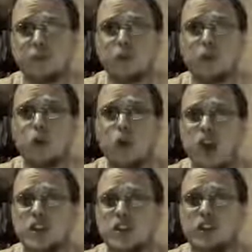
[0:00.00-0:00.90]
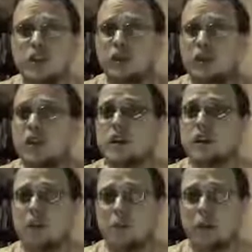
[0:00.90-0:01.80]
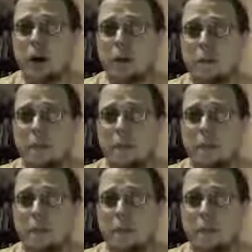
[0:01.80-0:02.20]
the questions that they've written to him about.